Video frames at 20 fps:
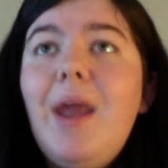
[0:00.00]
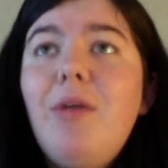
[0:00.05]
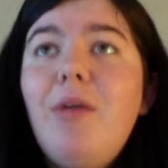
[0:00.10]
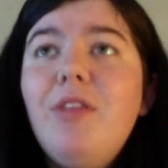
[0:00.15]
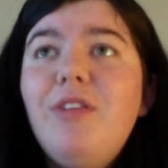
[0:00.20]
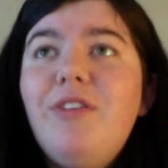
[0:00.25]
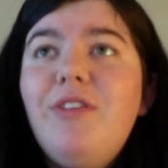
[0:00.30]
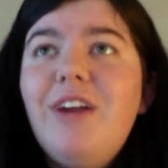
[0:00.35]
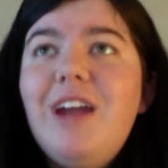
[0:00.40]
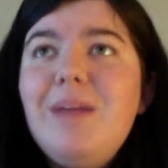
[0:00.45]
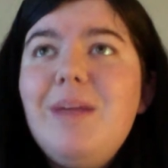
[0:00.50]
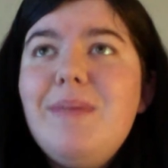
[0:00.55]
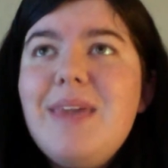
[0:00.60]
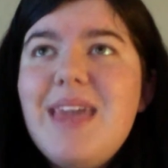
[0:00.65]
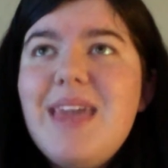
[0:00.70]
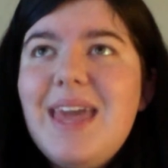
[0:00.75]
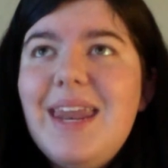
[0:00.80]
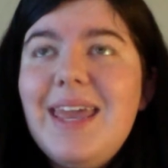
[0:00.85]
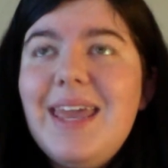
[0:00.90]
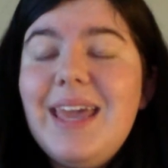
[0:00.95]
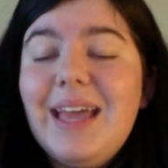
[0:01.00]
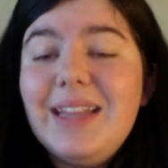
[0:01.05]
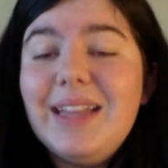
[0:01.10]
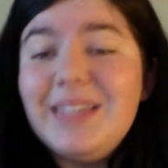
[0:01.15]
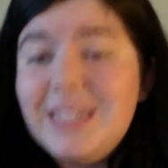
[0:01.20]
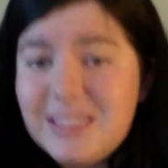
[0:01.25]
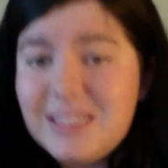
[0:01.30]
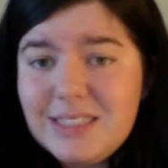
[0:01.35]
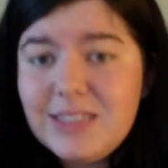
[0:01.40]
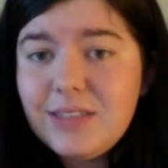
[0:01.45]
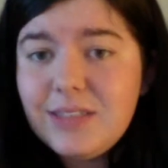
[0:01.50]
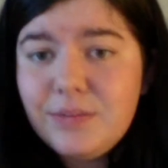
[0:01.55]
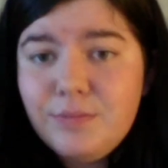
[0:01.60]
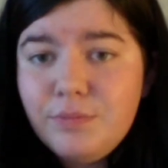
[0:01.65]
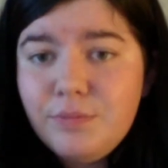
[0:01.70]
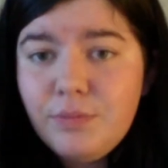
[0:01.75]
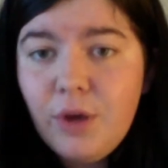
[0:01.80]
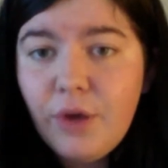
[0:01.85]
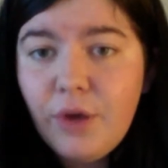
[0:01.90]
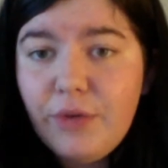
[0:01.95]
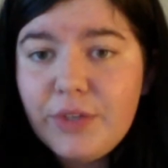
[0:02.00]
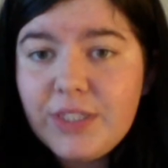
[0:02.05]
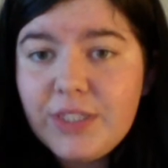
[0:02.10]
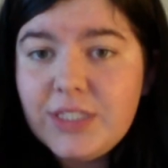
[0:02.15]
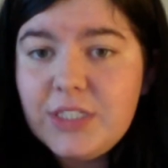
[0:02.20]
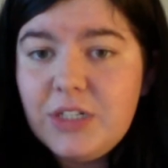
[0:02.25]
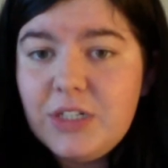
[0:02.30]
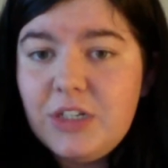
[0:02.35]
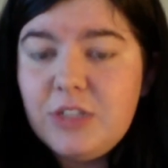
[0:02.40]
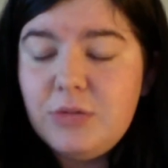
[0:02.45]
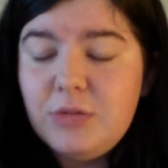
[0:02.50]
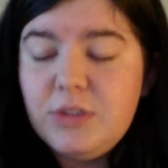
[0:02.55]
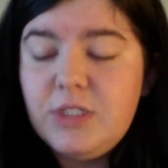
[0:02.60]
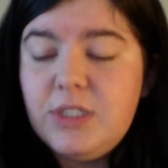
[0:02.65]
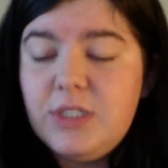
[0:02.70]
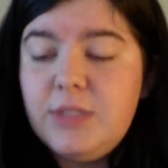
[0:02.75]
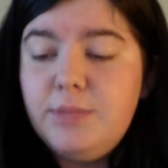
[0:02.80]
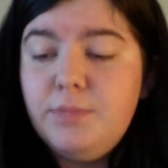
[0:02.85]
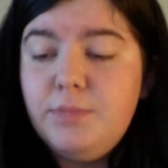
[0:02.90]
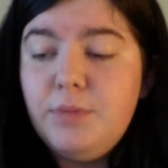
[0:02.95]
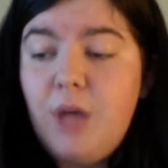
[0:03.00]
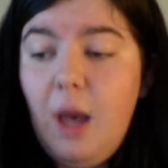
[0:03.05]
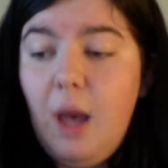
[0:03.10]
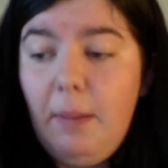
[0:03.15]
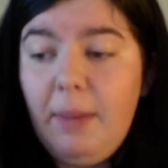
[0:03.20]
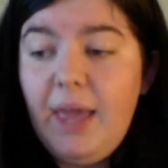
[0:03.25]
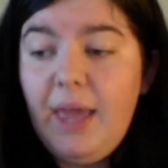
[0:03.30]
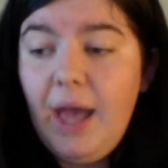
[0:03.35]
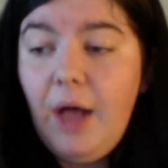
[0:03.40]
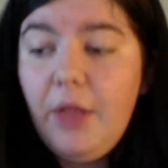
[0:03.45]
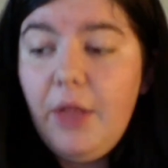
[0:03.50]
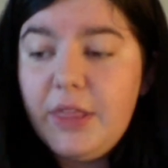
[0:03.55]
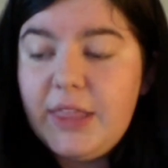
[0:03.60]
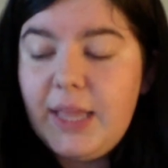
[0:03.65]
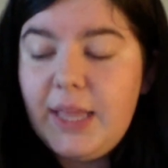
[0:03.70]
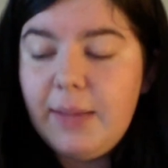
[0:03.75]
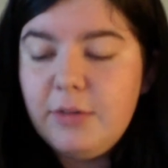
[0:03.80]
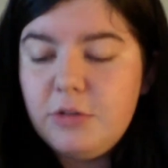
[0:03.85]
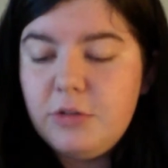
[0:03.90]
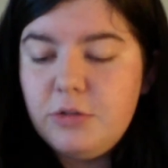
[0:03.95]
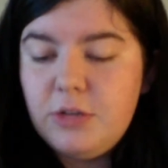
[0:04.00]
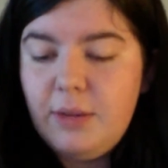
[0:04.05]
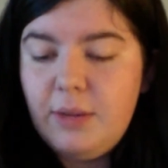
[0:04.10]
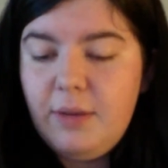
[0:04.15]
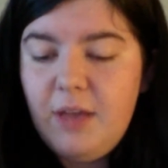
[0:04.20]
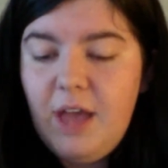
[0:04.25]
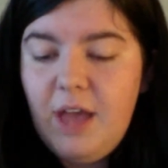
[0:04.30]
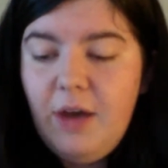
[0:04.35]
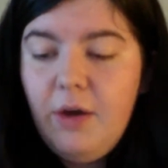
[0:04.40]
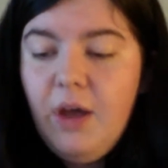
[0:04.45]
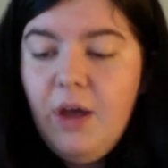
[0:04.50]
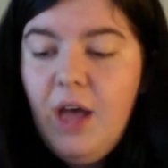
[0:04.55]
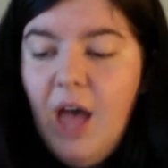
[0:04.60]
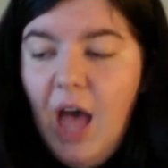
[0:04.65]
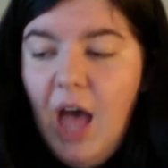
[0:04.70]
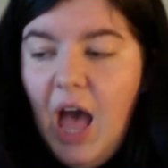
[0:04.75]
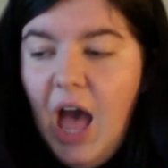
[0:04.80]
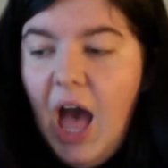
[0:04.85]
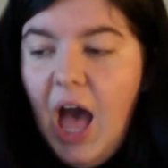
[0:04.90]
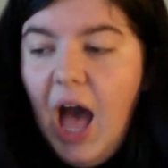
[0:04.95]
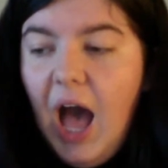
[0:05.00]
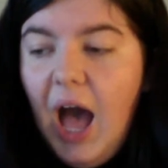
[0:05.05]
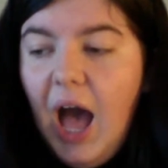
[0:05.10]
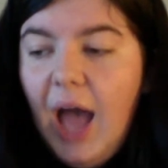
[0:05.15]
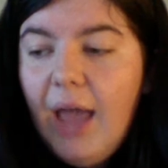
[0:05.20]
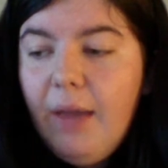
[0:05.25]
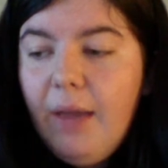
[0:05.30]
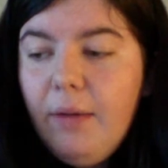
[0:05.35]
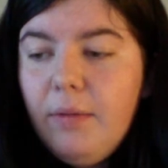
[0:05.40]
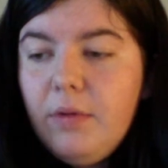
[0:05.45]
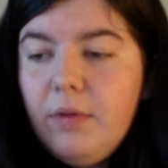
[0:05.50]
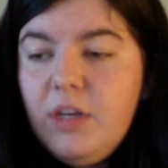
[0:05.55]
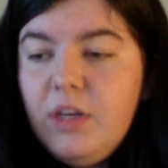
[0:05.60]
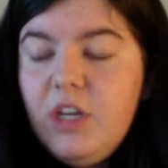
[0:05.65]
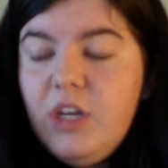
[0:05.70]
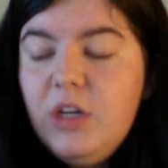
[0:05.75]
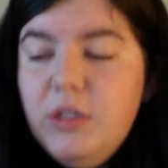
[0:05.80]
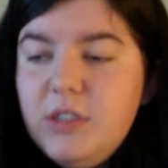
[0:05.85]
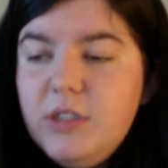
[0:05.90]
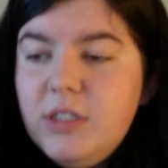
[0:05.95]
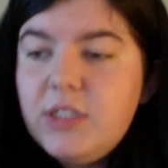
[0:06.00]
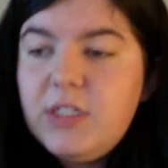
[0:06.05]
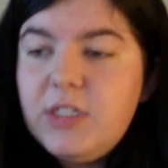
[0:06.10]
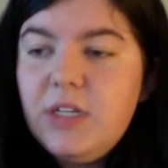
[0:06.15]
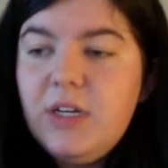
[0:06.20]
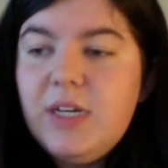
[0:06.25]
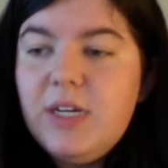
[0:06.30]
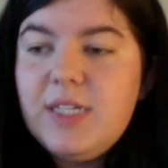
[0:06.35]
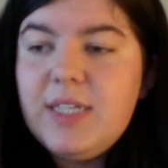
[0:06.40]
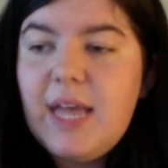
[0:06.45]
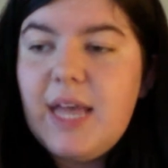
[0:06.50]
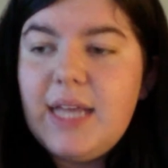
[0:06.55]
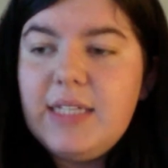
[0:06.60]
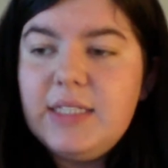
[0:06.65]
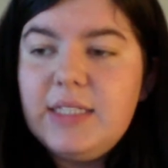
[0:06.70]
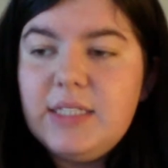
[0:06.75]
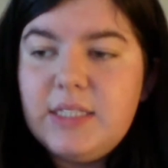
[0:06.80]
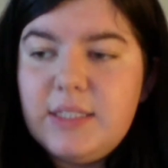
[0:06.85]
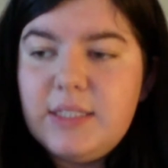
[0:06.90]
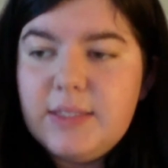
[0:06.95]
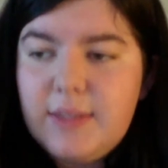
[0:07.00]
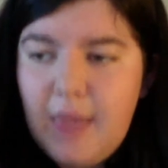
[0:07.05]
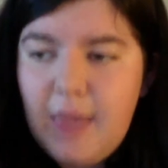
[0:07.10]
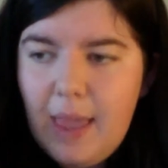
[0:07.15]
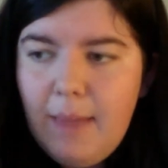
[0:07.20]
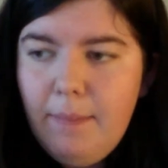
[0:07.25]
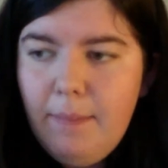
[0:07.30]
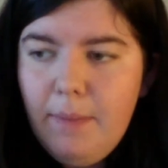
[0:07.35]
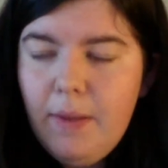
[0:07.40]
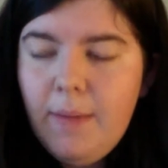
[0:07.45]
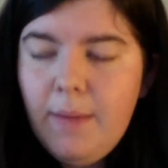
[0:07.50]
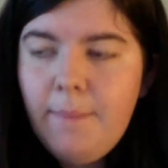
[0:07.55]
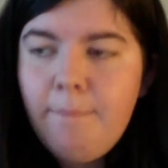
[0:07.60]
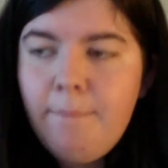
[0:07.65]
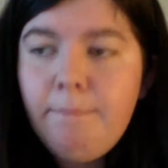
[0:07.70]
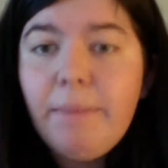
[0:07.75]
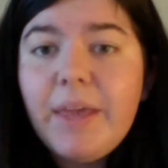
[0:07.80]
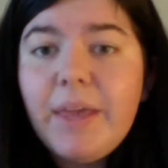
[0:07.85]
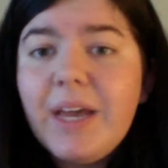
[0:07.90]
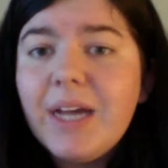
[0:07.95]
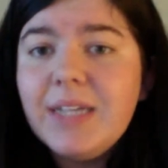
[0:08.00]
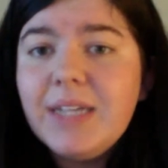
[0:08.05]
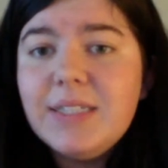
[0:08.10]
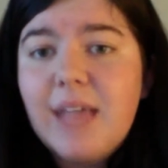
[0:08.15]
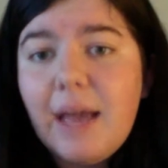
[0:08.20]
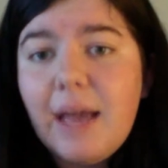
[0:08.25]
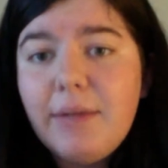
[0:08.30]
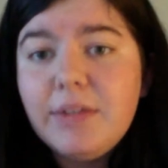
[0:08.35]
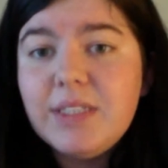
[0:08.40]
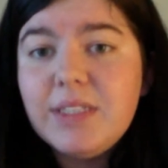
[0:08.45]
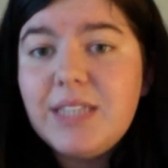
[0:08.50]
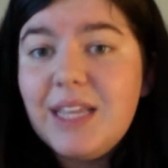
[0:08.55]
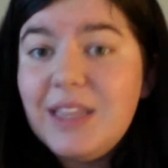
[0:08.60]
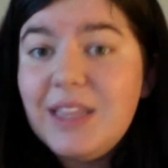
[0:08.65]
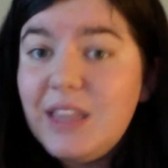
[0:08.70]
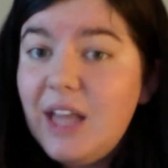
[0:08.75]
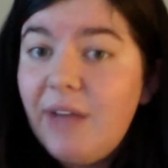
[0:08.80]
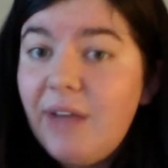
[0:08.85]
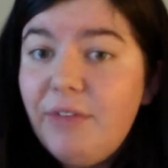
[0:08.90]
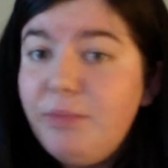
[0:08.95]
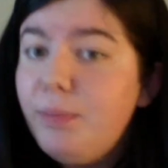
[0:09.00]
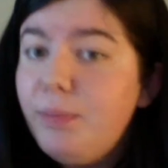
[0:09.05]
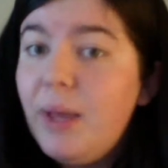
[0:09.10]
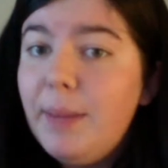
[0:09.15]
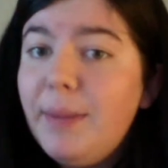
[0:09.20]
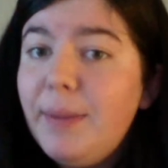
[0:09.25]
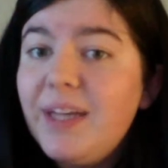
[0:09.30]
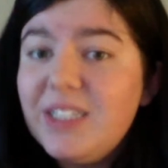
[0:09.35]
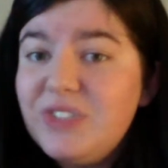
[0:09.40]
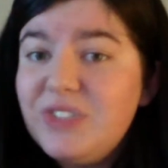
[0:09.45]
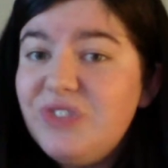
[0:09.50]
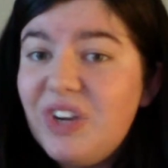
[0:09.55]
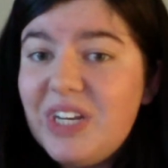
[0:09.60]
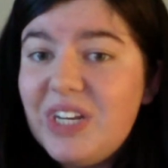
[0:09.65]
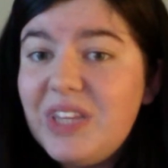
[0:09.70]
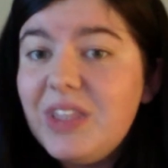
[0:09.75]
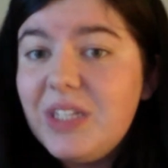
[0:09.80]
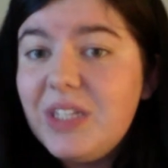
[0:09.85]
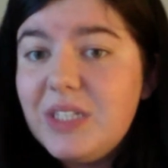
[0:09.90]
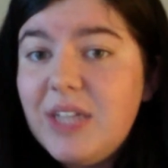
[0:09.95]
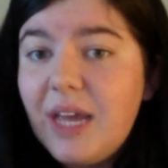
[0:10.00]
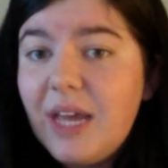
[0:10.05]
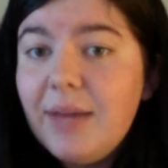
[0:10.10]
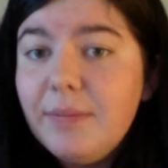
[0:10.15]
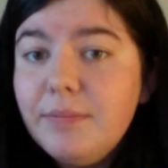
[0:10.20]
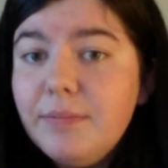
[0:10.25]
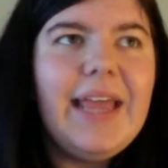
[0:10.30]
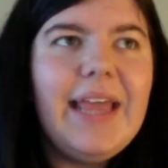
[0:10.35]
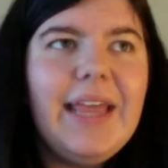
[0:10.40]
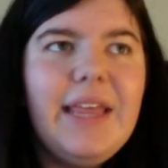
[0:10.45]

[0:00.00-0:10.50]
in the very beginning, at least, when the series was coming out, like the episodes were coming out, I used the series as an escape because I was in love with my best friend at the time.